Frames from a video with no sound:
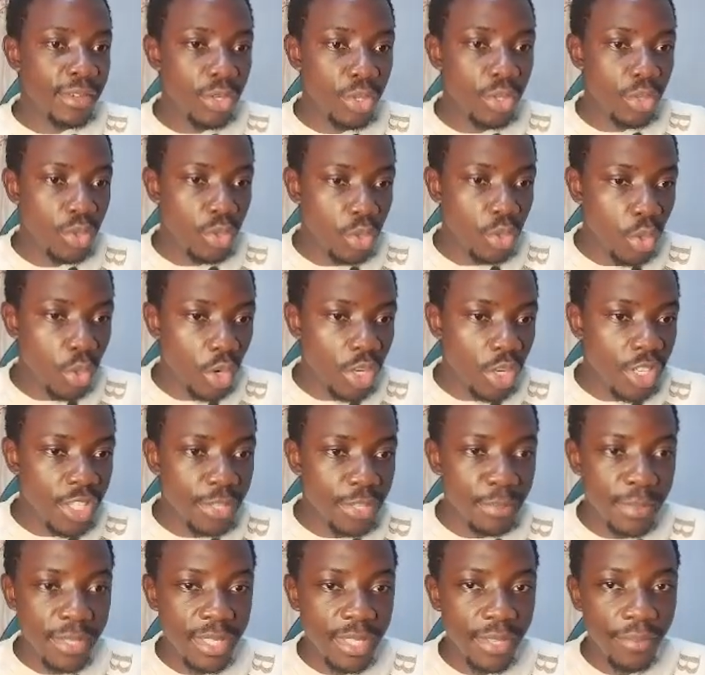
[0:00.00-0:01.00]
don't
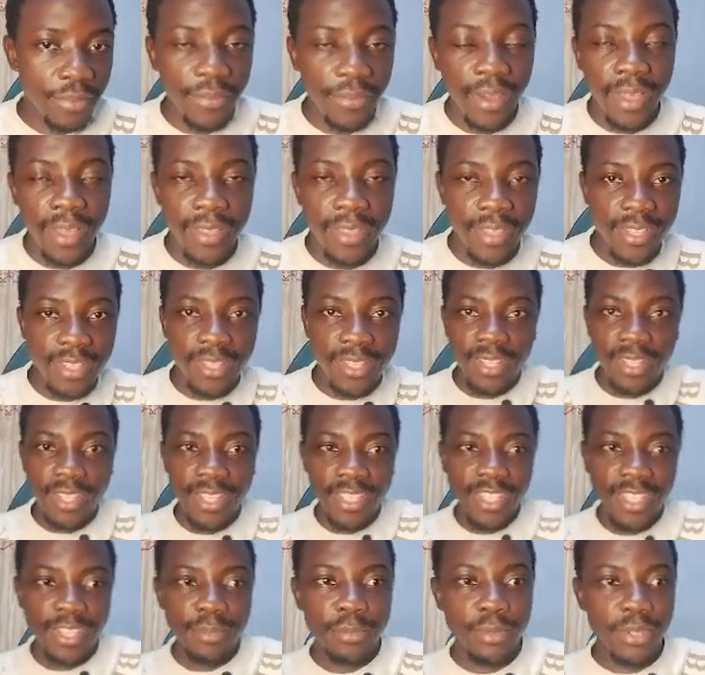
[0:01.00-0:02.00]
specify this as the
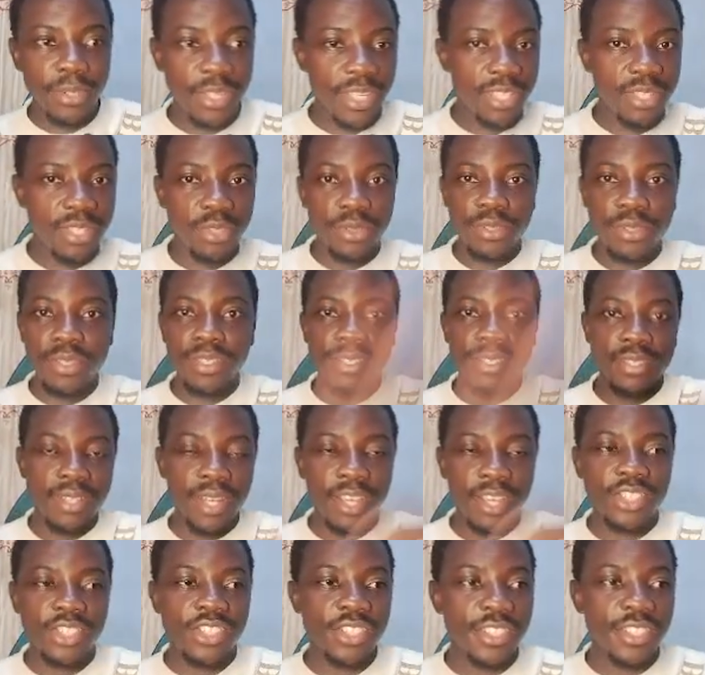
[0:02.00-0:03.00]
symbol, just use the
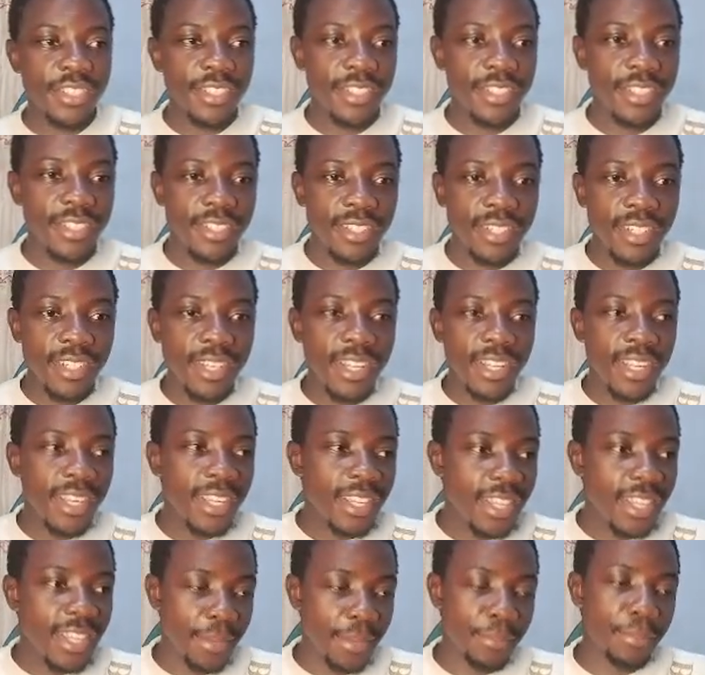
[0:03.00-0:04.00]
slash.
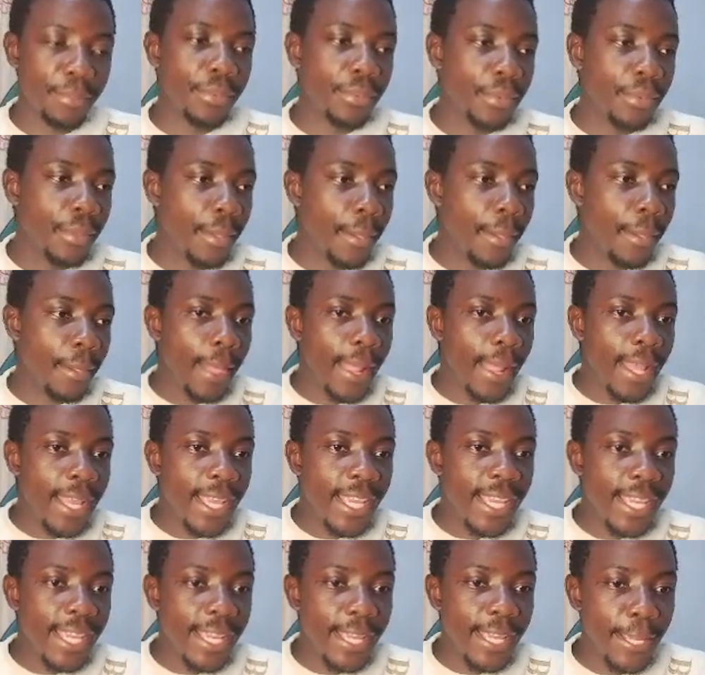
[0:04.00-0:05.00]
Yep.
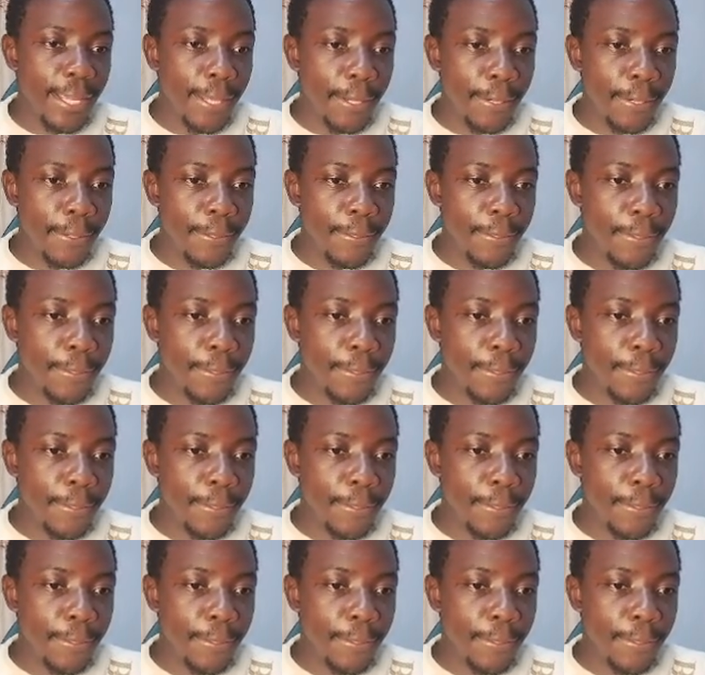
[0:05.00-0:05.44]
And